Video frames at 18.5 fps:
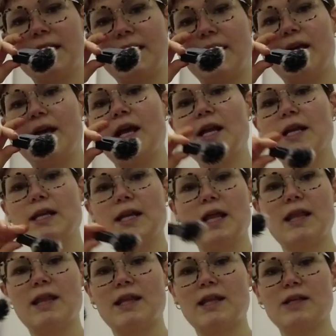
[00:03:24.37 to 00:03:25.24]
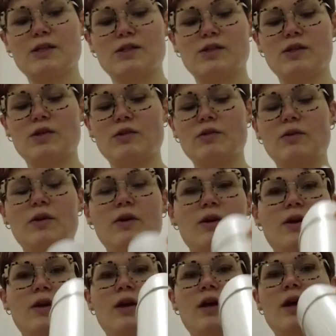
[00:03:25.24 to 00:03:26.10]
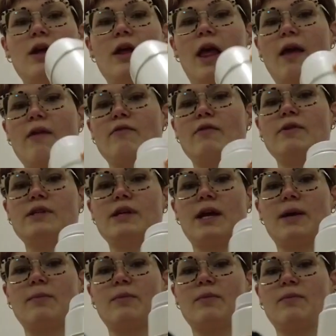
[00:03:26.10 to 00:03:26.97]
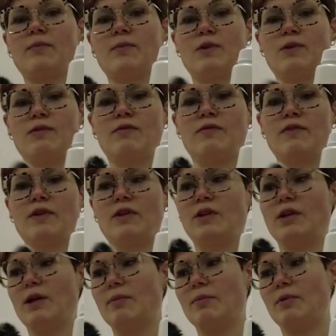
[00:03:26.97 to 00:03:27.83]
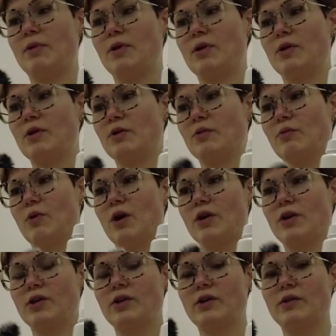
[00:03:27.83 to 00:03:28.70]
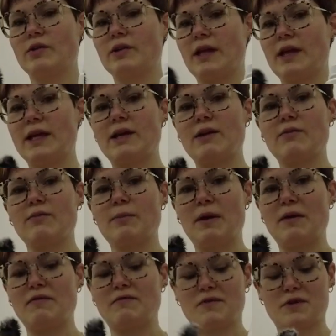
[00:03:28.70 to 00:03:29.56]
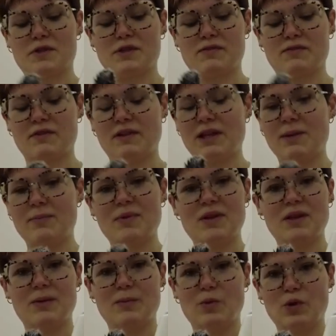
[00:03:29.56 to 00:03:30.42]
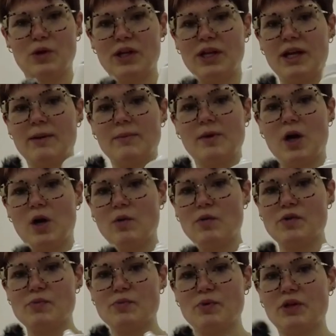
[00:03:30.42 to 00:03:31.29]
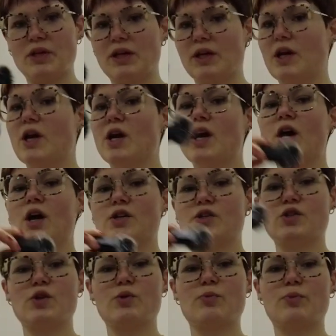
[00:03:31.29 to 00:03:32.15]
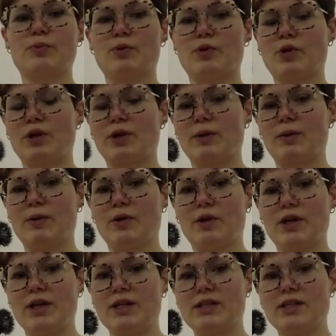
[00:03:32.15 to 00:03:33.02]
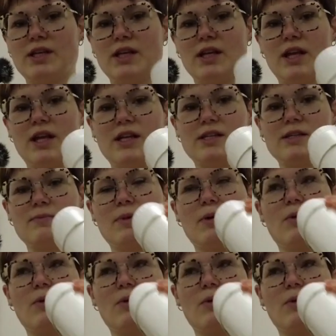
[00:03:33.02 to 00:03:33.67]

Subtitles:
like nothing. So every time you fill up your water, or like my first fill up in the morning, I'm always putting a scoop of creatine into